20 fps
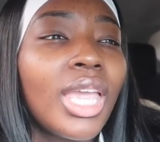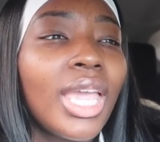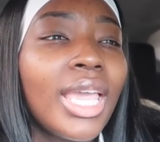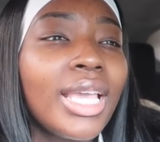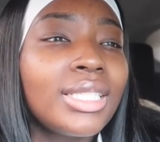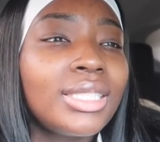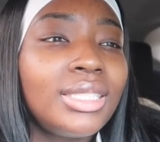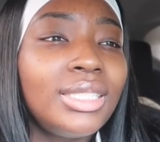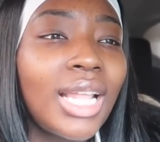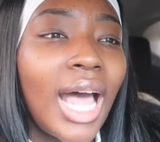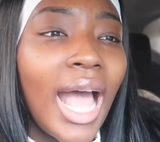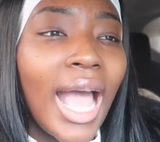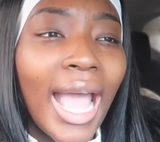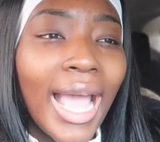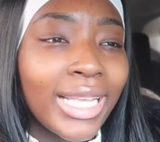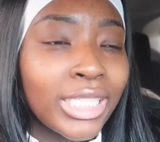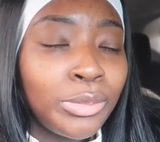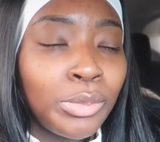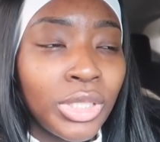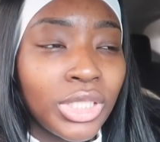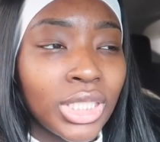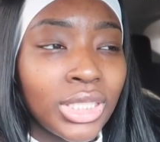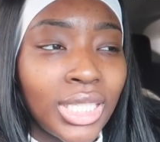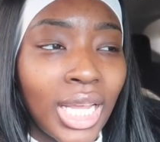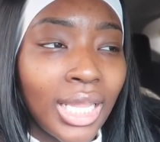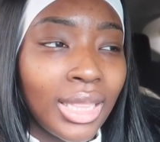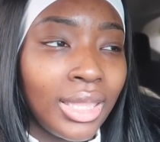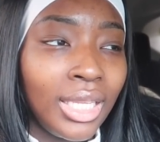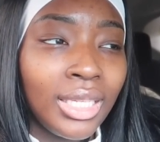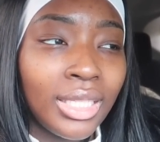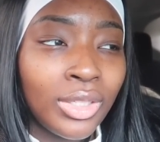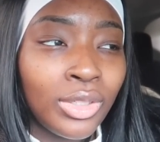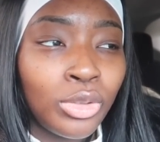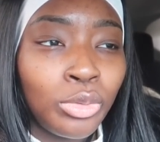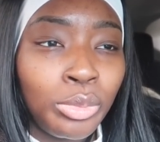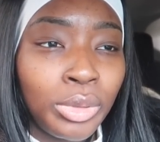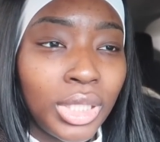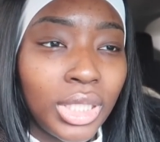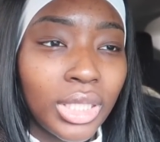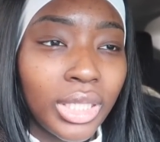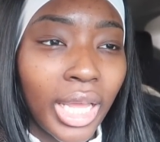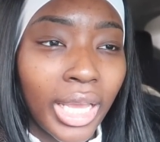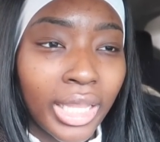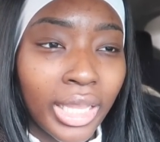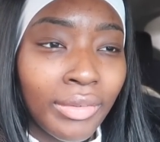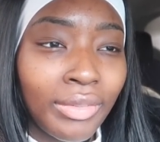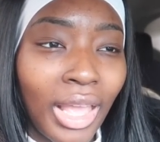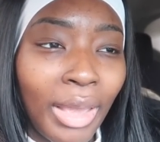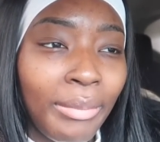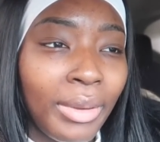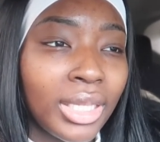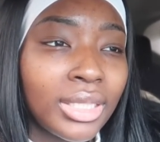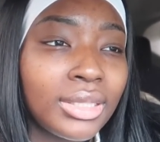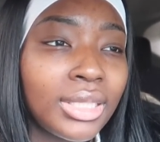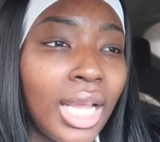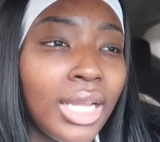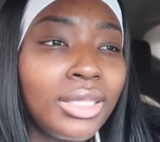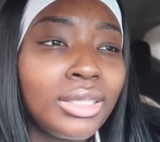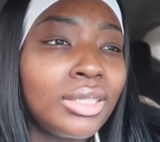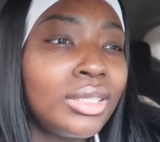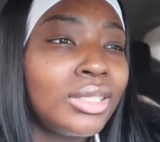it's not as much as I think it'll be, like, if that makes sense.